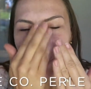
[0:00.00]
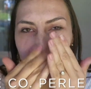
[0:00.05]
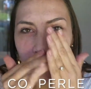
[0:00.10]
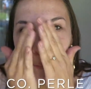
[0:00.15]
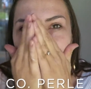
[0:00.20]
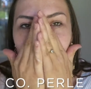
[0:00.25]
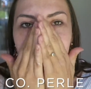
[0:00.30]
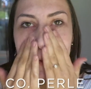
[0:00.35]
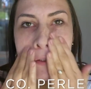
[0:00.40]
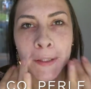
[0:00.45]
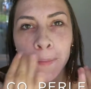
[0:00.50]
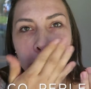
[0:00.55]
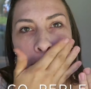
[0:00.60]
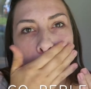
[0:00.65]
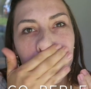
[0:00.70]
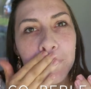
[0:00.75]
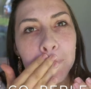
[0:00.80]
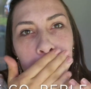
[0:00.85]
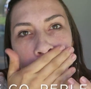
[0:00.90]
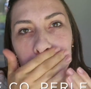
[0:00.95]
Awesome.
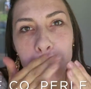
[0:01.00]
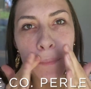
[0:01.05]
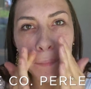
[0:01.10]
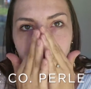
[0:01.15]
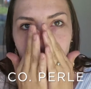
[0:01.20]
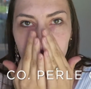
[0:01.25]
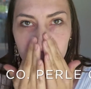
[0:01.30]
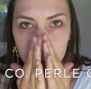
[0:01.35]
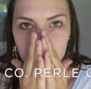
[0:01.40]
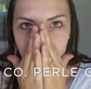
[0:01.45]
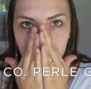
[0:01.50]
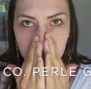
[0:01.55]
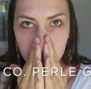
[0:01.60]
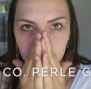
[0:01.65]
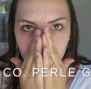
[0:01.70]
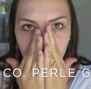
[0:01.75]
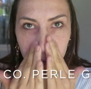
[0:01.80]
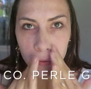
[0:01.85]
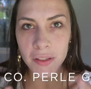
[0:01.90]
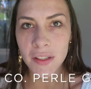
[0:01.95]

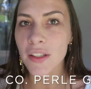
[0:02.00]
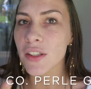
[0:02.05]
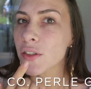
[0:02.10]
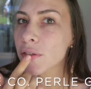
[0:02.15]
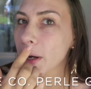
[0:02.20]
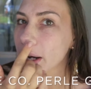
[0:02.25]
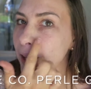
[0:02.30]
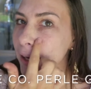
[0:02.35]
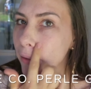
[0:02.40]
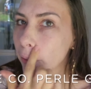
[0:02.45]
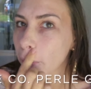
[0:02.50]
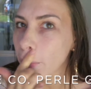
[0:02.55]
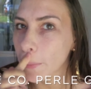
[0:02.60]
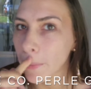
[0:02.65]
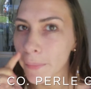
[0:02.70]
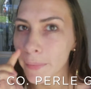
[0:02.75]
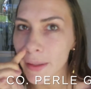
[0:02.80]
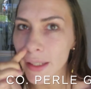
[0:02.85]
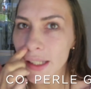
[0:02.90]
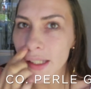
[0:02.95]
Concentrate
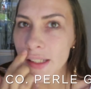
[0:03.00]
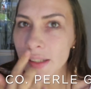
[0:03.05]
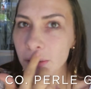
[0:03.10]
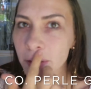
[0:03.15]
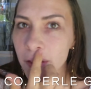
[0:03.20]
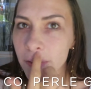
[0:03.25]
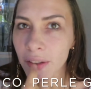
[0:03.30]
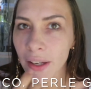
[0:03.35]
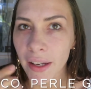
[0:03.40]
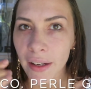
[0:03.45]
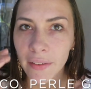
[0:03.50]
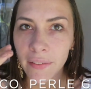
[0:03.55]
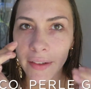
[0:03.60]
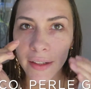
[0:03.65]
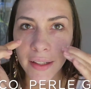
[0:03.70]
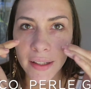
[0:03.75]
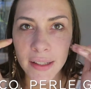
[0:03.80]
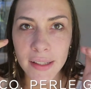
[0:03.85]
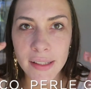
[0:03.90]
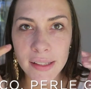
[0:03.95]
on these sort of
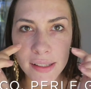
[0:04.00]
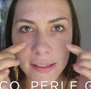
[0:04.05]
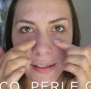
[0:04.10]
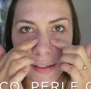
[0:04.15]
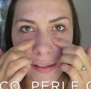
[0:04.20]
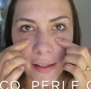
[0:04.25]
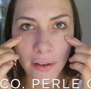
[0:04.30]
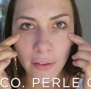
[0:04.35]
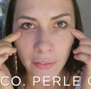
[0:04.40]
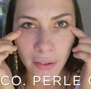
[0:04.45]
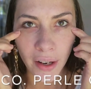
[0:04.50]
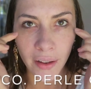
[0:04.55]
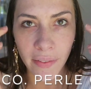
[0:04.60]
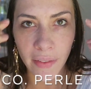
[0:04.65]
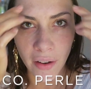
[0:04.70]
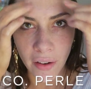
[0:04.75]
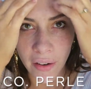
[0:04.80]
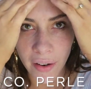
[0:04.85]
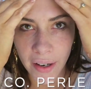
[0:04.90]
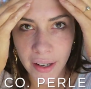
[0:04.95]
areas around the
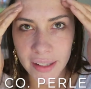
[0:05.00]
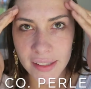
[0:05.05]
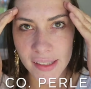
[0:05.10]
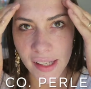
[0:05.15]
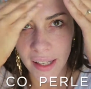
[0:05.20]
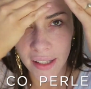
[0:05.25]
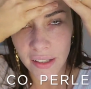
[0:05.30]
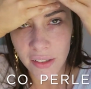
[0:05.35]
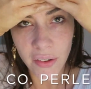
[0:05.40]
eyes and